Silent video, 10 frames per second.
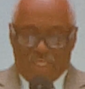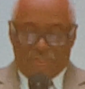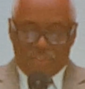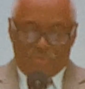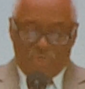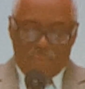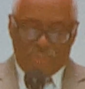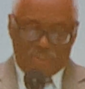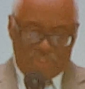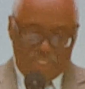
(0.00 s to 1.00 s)
In this
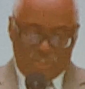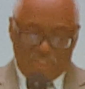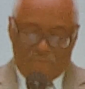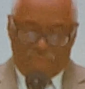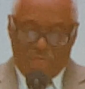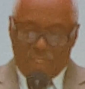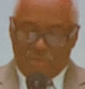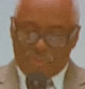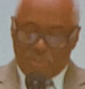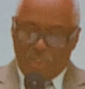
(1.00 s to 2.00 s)
dramatization that
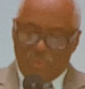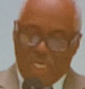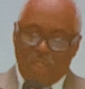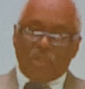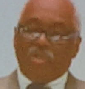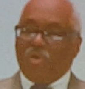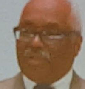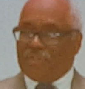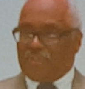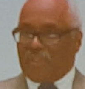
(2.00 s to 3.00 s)
follows, note how
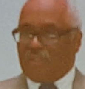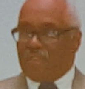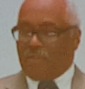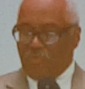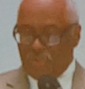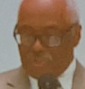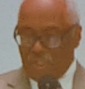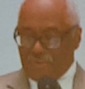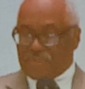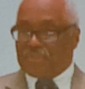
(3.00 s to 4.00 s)
loyalty
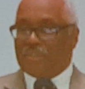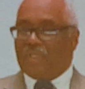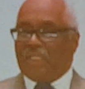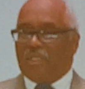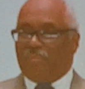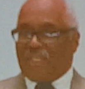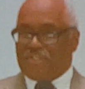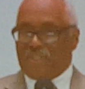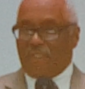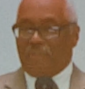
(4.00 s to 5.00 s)
results in a
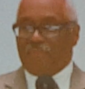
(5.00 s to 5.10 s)
blessing.